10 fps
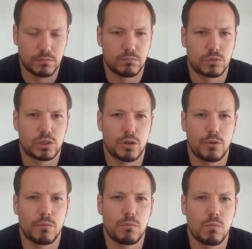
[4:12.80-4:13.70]

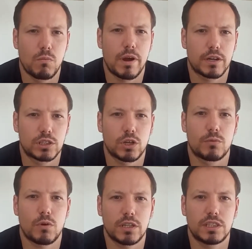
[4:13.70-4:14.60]
So when I started
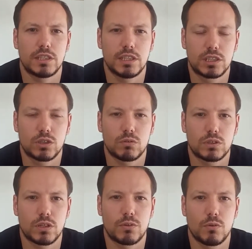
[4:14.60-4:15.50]
writing these songs,
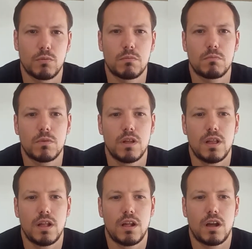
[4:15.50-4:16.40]
I thought, well,
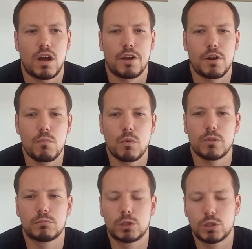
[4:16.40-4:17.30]
I don't want
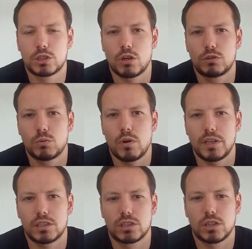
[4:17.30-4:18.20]
them to just go to
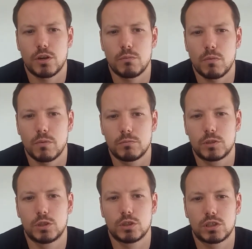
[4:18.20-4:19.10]
waste. I don't want them to
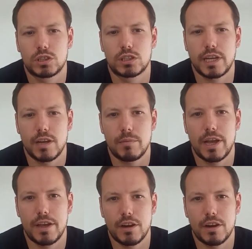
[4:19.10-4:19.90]
just stay in my head.